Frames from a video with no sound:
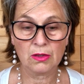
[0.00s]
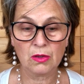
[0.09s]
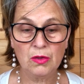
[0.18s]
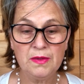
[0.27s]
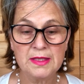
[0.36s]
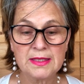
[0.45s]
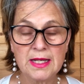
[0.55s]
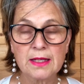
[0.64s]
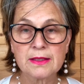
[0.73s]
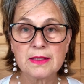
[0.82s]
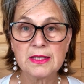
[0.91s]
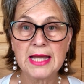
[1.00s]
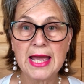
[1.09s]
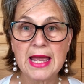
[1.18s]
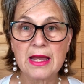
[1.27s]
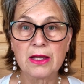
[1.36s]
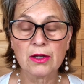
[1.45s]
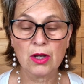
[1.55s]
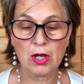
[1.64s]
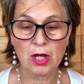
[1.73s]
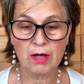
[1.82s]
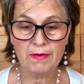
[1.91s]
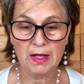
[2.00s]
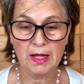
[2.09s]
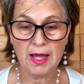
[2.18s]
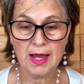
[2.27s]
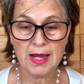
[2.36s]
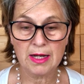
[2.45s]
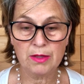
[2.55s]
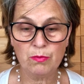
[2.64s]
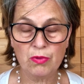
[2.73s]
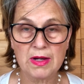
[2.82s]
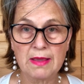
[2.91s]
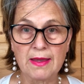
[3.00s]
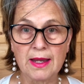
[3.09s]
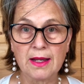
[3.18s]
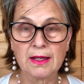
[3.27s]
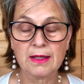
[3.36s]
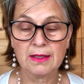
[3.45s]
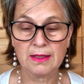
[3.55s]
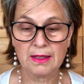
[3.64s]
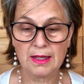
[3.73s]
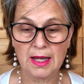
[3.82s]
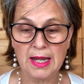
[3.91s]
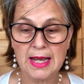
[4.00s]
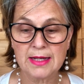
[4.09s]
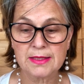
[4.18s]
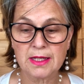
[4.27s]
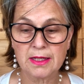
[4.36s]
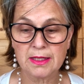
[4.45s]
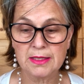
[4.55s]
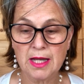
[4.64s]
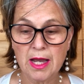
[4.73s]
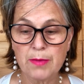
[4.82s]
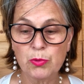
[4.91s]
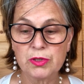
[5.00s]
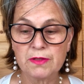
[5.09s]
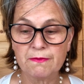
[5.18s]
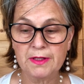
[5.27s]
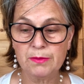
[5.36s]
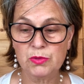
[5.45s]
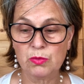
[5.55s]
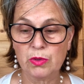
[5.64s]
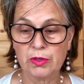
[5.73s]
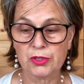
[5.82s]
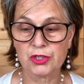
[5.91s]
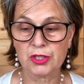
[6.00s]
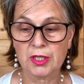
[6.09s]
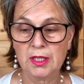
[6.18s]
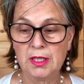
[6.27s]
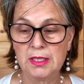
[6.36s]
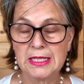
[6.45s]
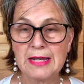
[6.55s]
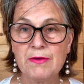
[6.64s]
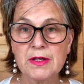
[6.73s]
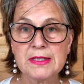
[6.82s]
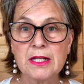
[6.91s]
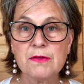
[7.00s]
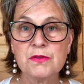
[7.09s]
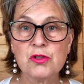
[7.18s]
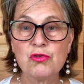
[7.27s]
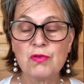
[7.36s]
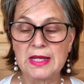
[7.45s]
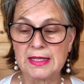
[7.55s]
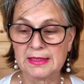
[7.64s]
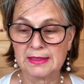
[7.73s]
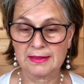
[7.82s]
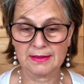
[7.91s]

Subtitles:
On the 6th day of her lying and breathing, Alexia and I bought a film to watch to give ourselves a treat.